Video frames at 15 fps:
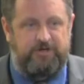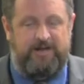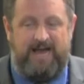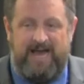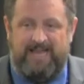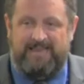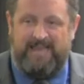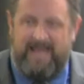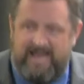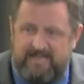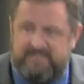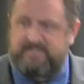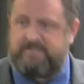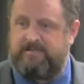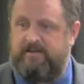not
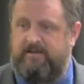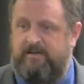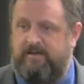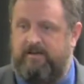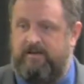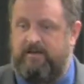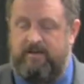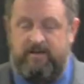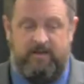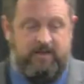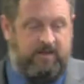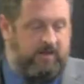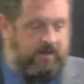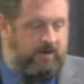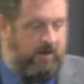less.
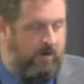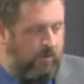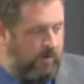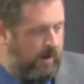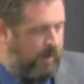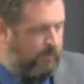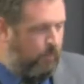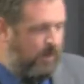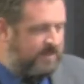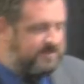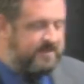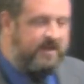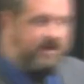You know, on Wednesday